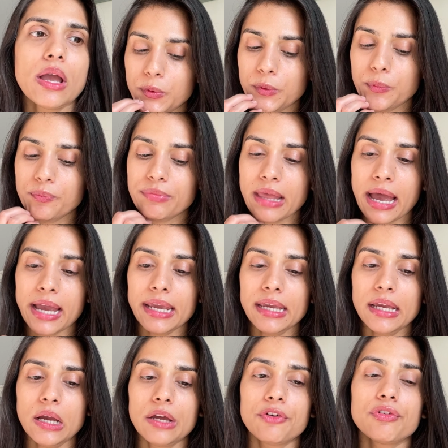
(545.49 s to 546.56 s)
So
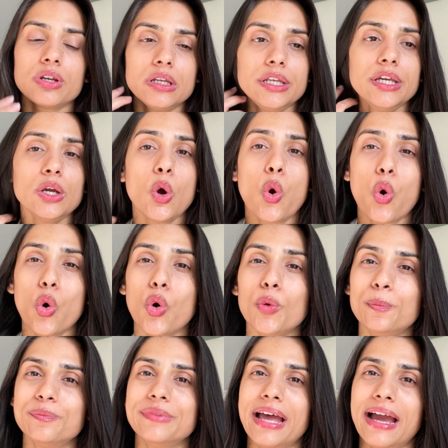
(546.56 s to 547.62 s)
I really
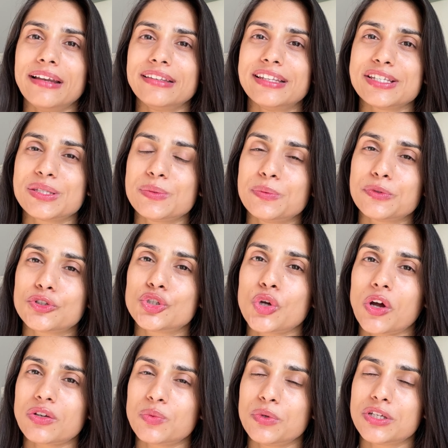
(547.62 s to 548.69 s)
hope that this
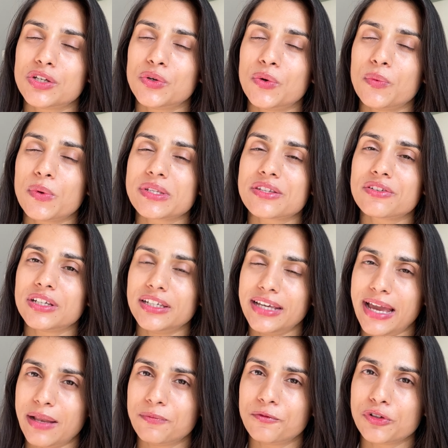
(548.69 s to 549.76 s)
short video was really
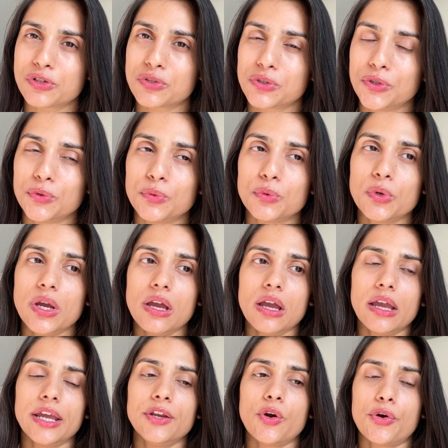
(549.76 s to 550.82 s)
helpful to you
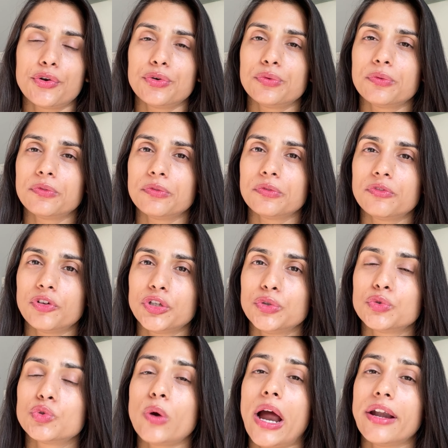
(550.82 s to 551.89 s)
in order for you
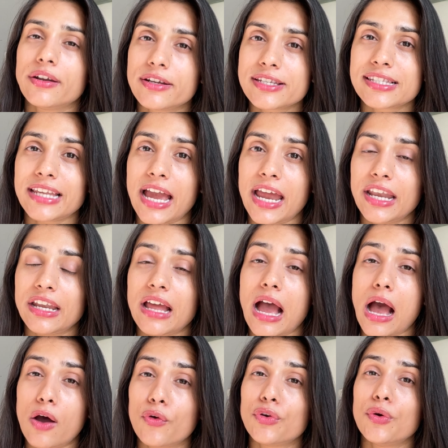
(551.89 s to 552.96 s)
to understand
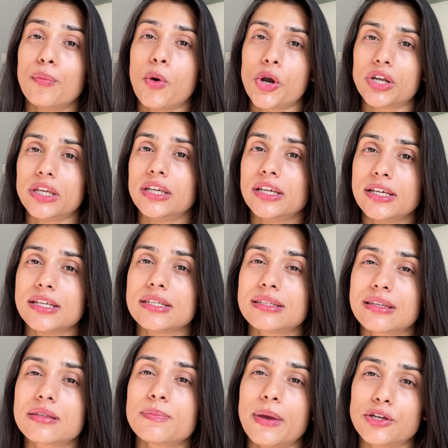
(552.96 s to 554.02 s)
how your body is,
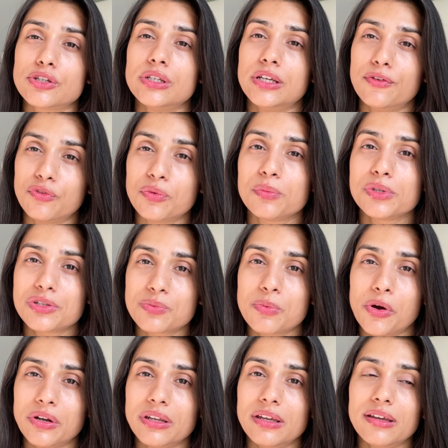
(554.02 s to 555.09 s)
especially a woman's
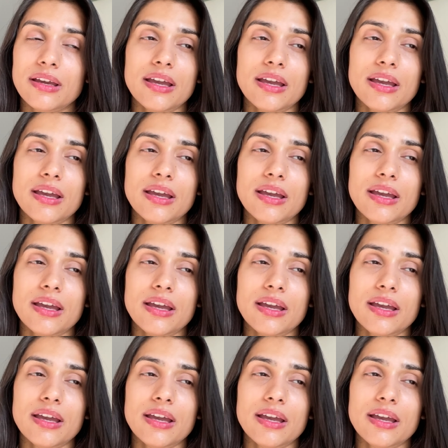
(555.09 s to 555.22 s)
body.